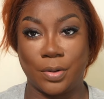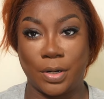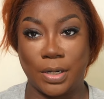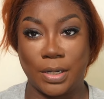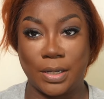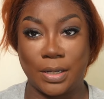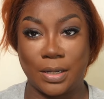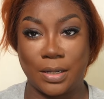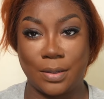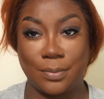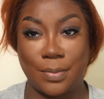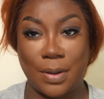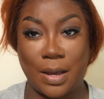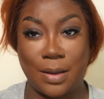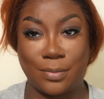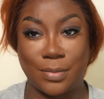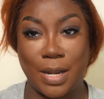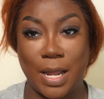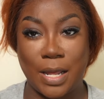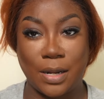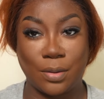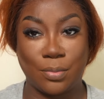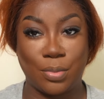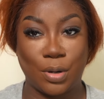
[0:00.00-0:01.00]
break up, I'm
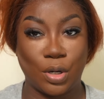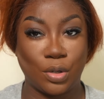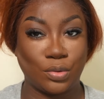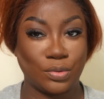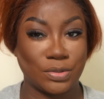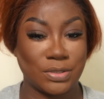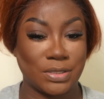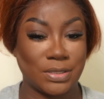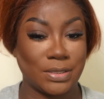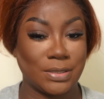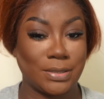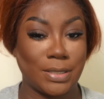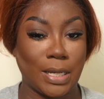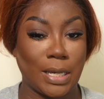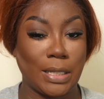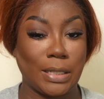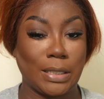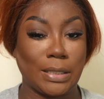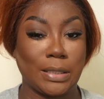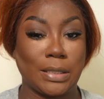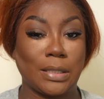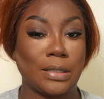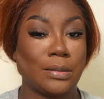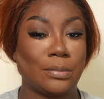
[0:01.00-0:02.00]
not opposed to
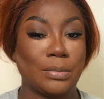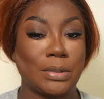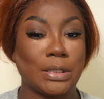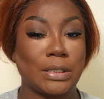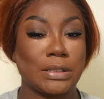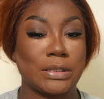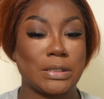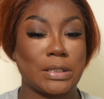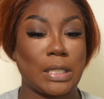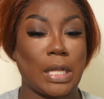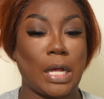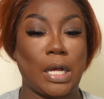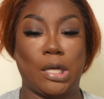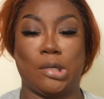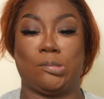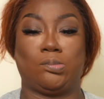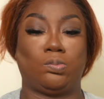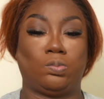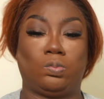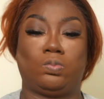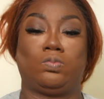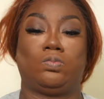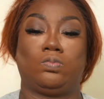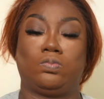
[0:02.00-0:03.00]
dating them. And it's like,
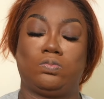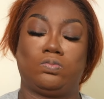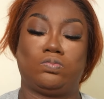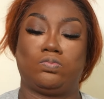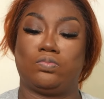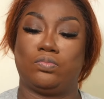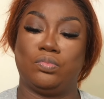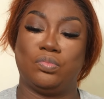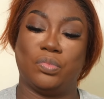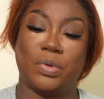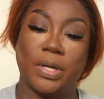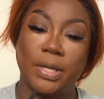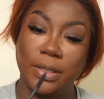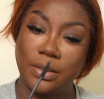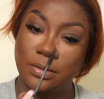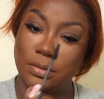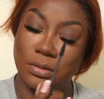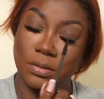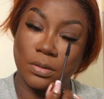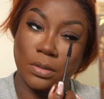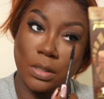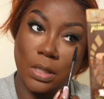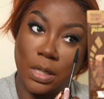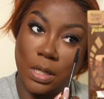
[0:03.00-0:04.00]

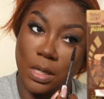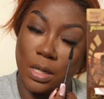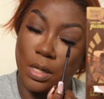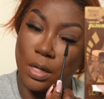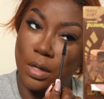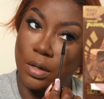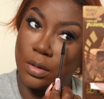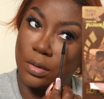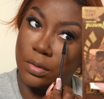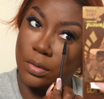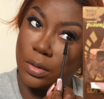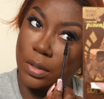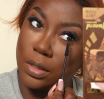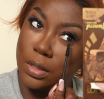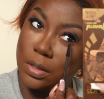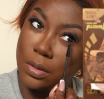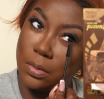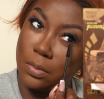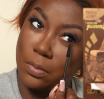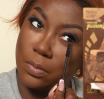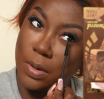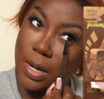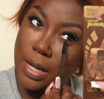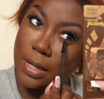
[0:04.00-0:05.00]
what?
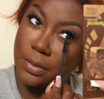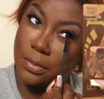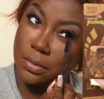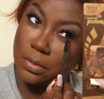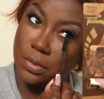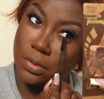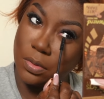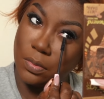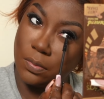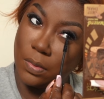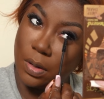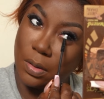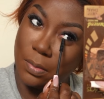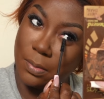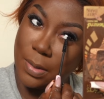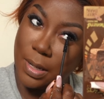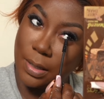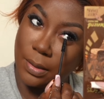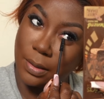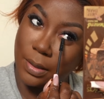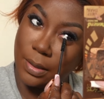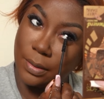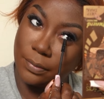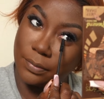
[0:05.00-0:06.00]
Girl, why do you want my
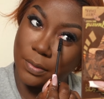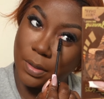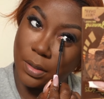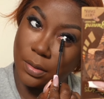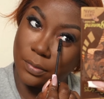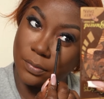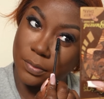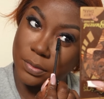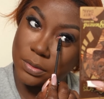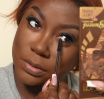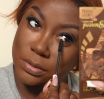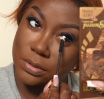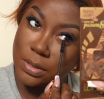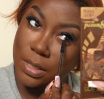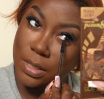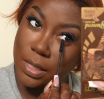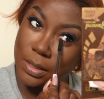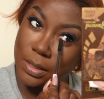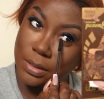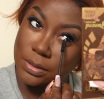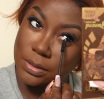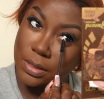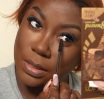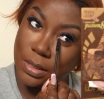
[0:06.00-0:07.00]
leftovers? That
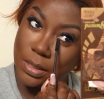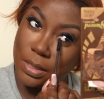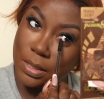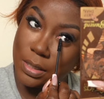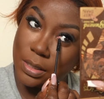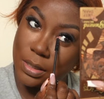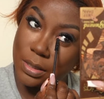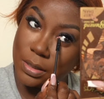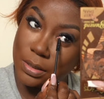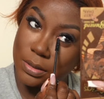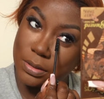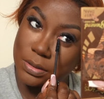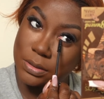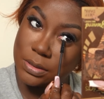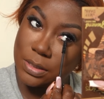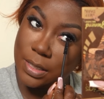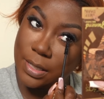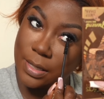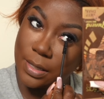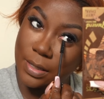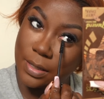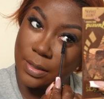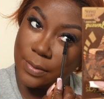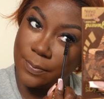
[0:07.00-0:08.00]
is
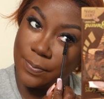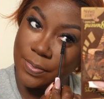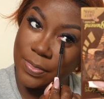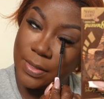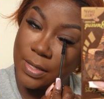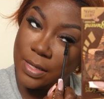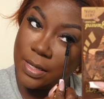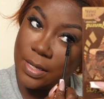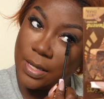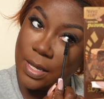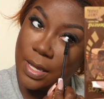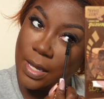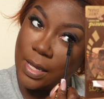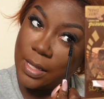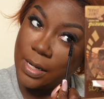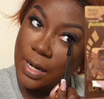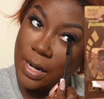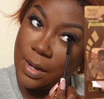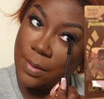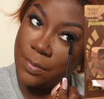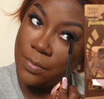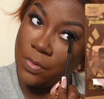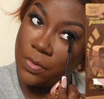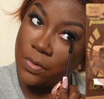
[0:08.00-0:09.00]
insane. And
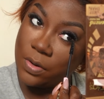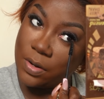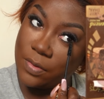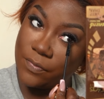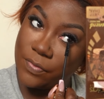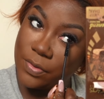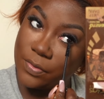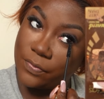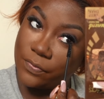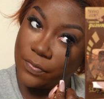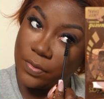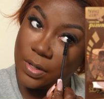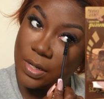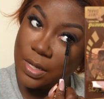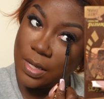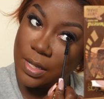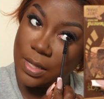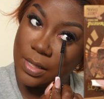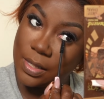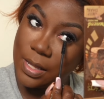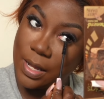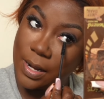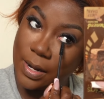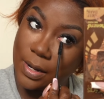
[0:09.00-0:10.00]
I'm more of the
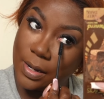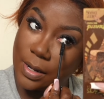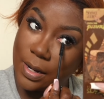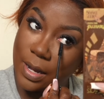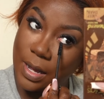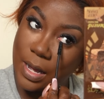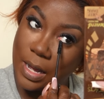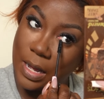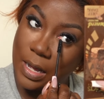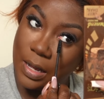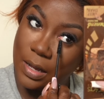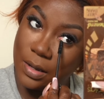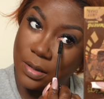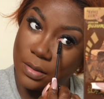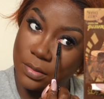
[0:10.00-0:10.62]
friend, like, I